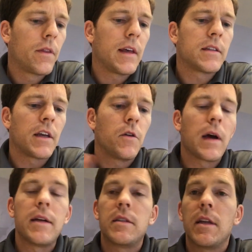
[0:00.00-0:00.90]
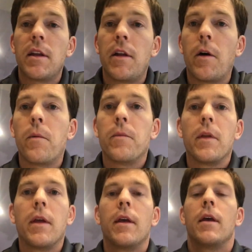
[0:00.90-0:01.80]
Things that you guys need to know.
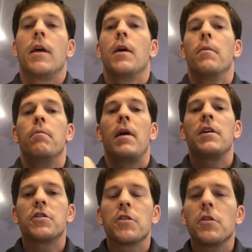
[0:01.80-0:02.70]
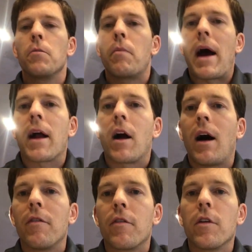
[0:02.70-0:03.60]
Make sure you back
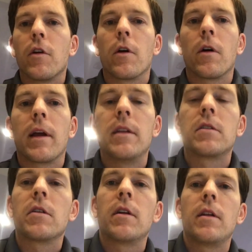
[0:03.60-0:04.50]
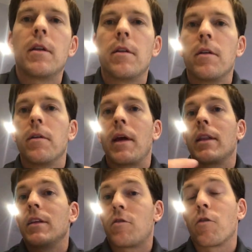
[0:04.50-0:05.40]
off your insulin.
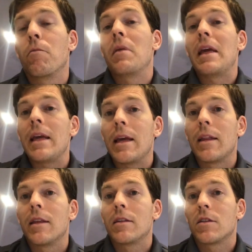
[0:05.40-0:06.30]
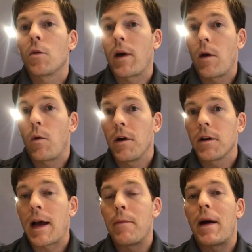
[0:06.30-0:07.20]
At least for me, this is the way it
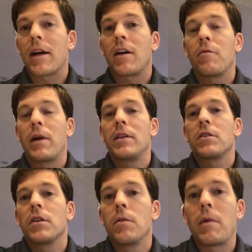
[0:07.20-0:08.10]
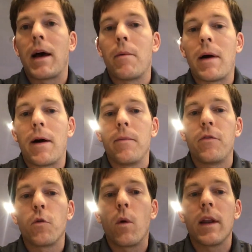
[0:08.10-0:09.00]
worked. I backed off my insulin by
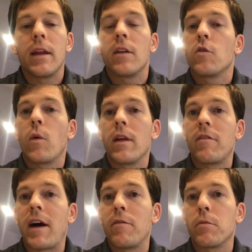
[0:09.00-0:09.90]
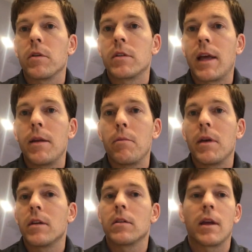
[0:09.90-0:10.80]
about 20 to 25%
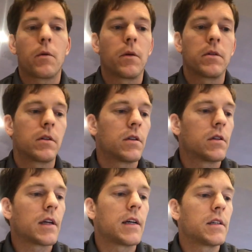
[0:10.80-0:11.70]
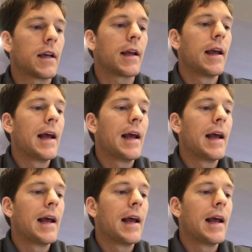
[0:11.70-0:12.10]
because, like we were just discussing,